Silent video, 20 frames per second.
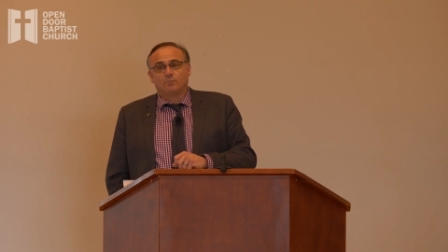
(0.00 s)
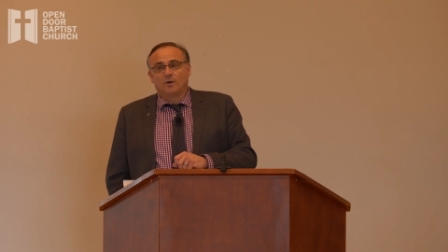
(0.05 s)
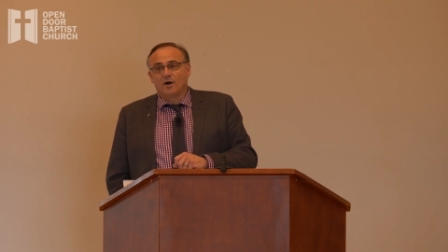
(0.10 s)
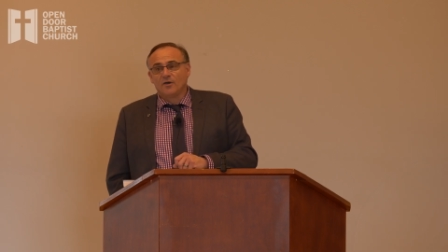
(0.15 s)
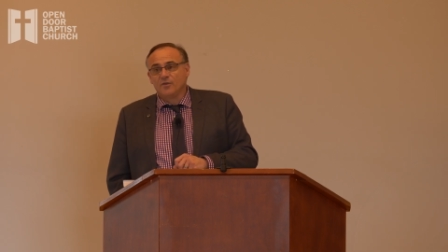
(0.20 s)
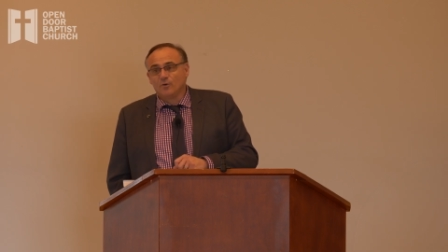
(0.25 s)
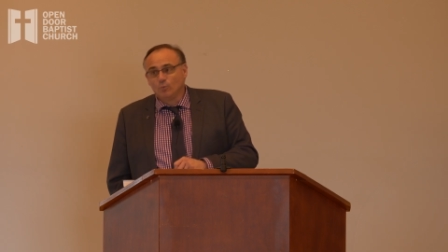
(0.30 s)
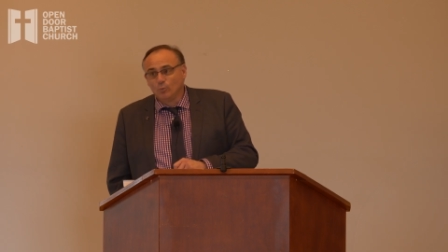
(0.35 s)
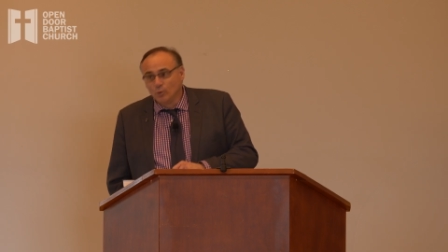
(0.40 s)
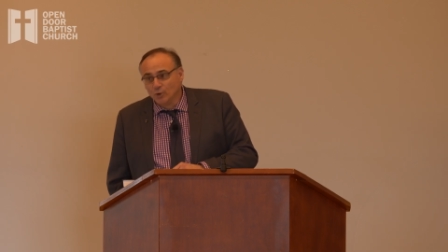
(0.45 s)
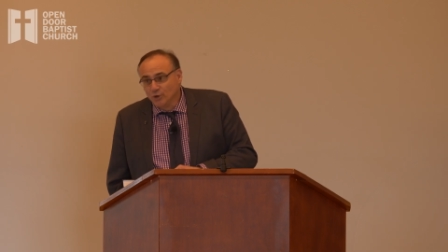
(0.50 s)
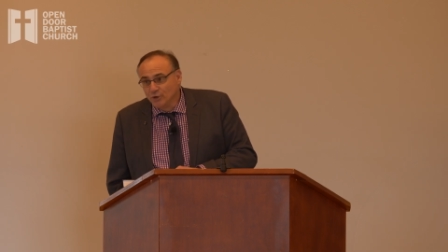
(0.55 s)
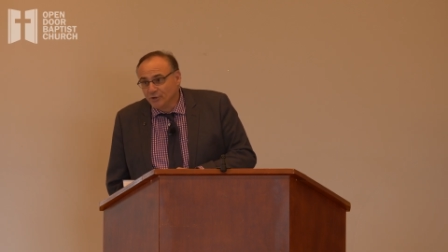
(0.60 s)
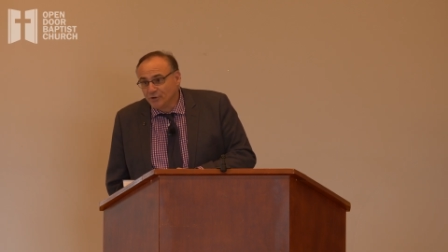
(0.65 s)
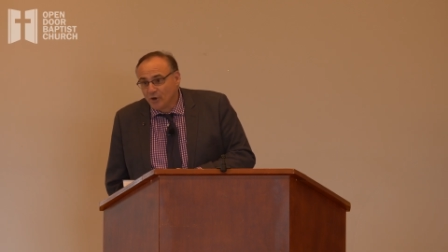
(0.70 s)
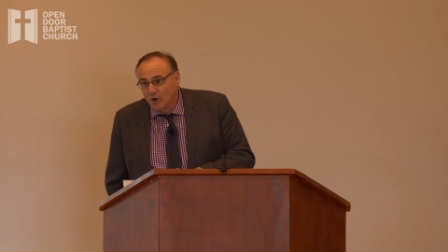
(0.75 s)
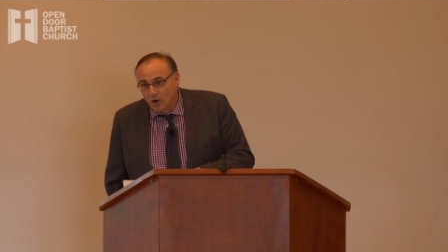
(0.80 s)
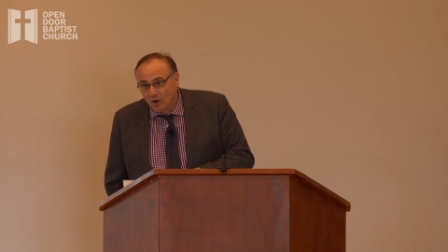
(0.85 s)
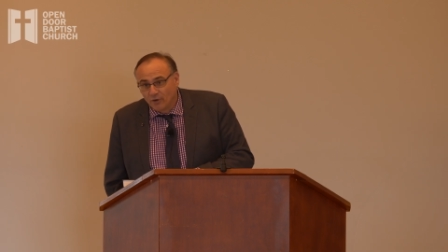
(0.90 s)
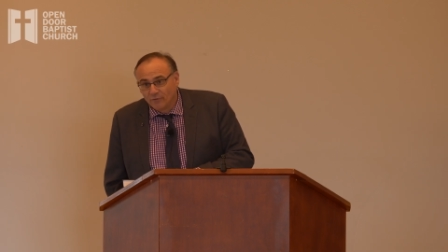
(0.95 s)
By the
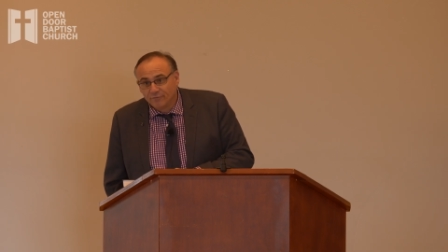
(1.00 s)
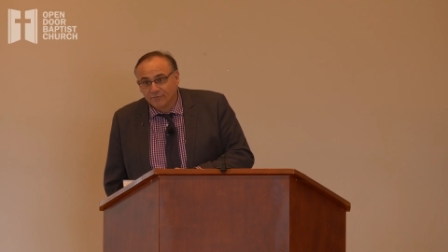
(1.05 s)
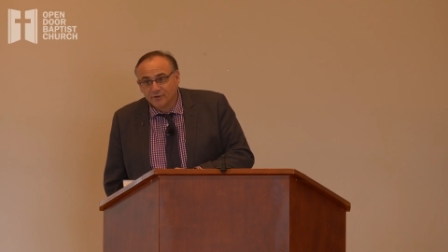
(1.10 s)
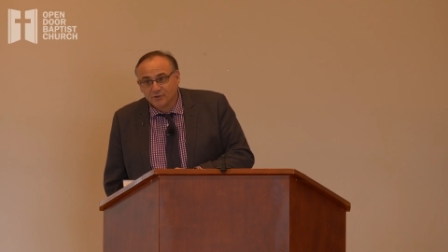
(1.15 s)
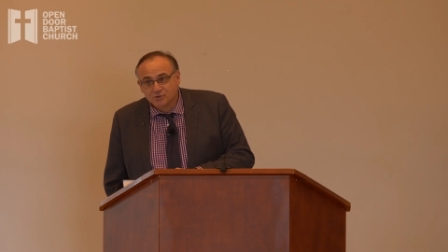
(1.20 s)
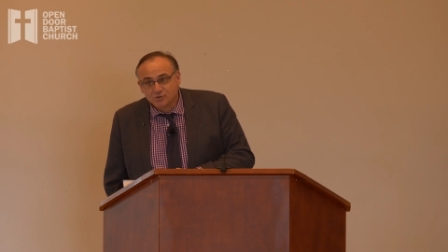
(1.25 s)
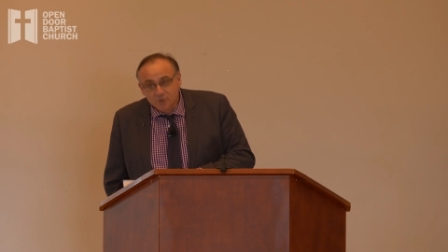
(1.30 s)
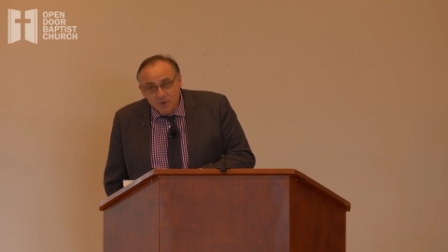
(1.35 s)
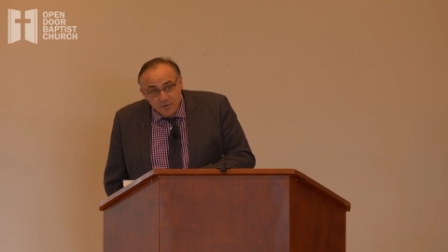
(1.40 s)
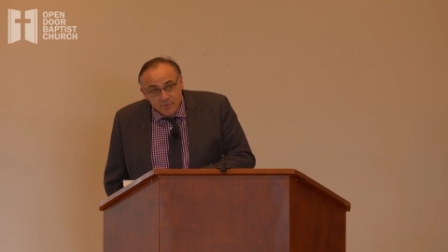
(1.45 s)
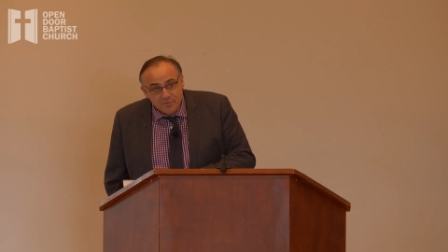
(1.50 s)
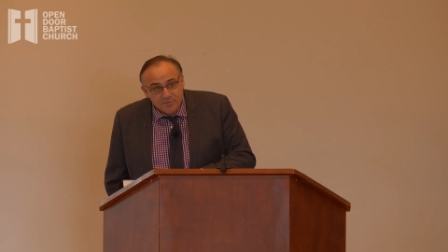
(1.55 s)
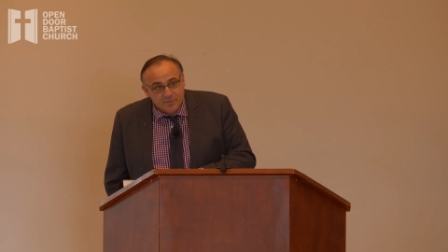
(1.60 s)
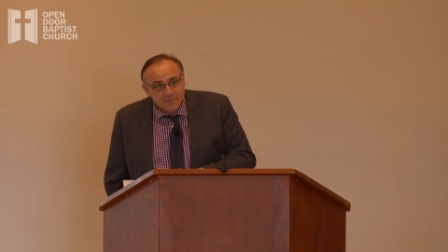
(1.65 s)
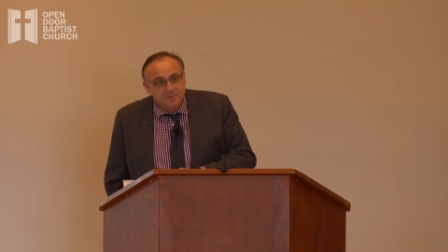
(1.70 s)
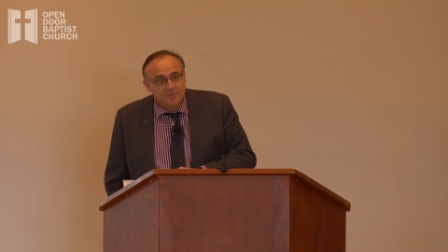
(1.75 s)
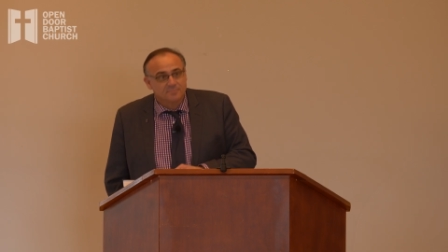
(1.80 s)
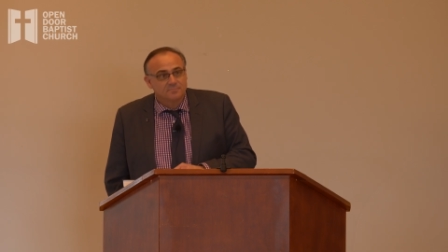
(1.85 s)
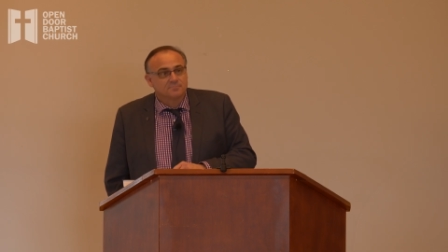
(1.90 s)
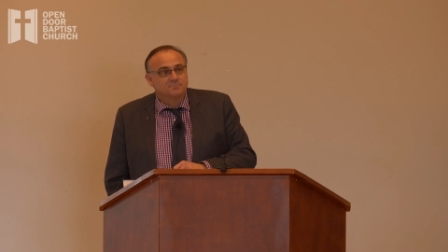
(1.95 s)
word of truth.